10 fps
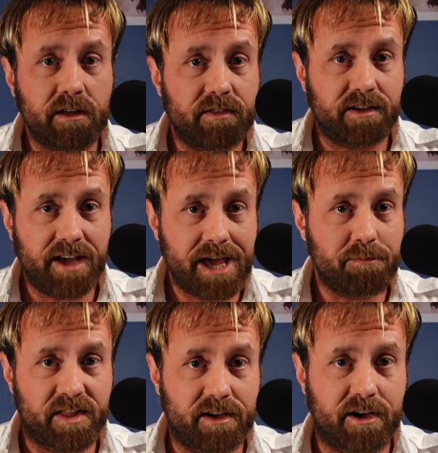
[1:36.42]
the Game
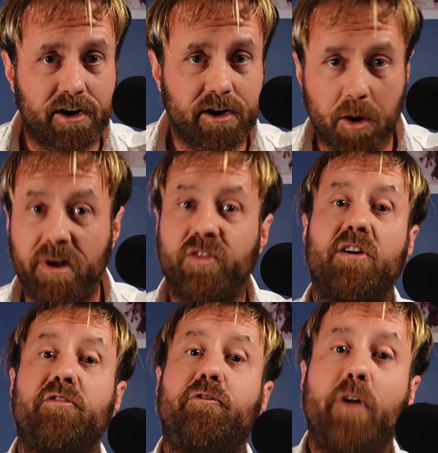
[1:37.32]
of the Year, but the
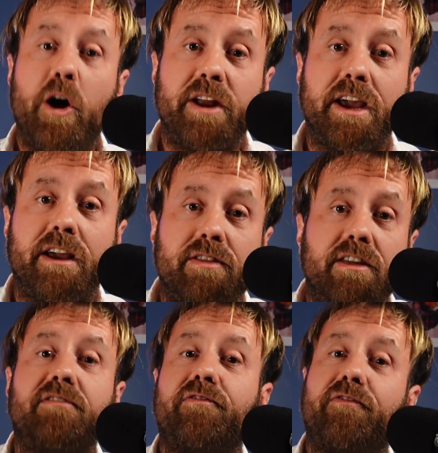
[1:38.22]
FOTY,
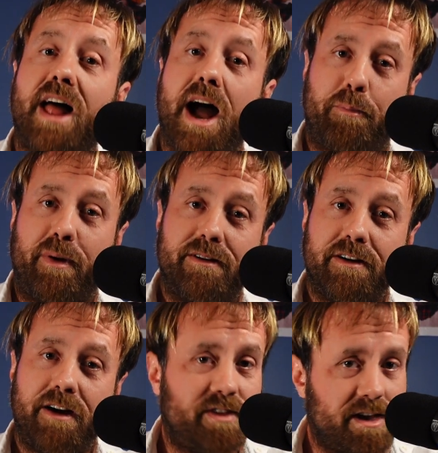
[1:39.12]
the flop
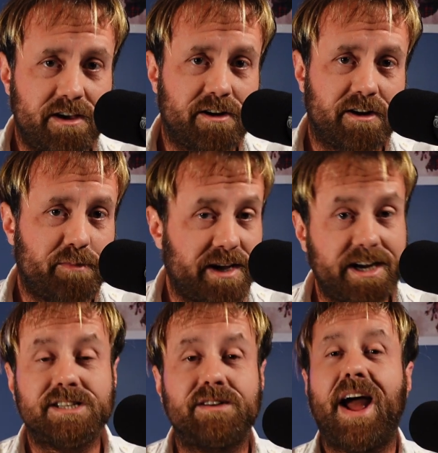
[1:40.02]
of the year,
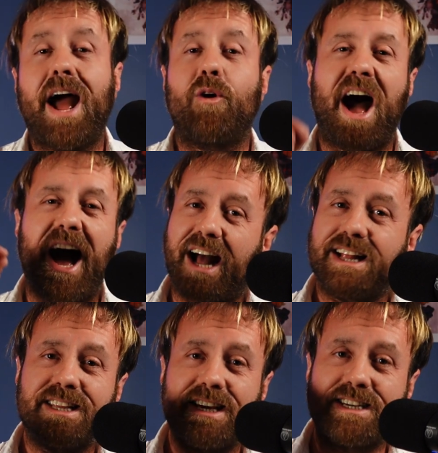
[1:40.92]
because of how
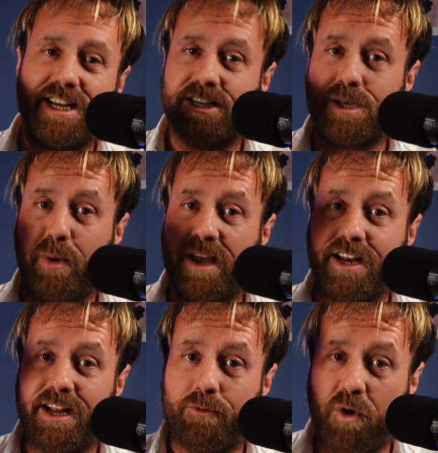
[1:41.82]
hotly
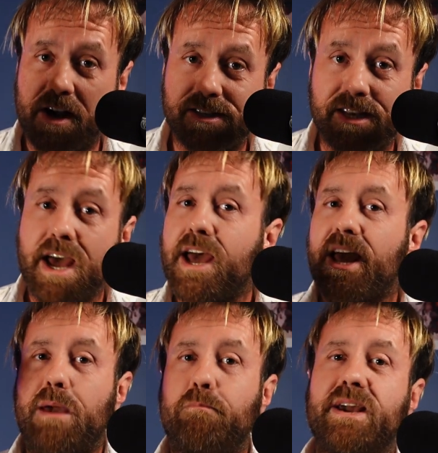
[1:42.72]
anticipated it was
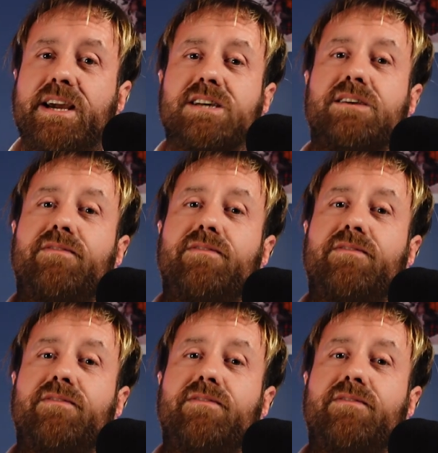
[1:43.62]
and because of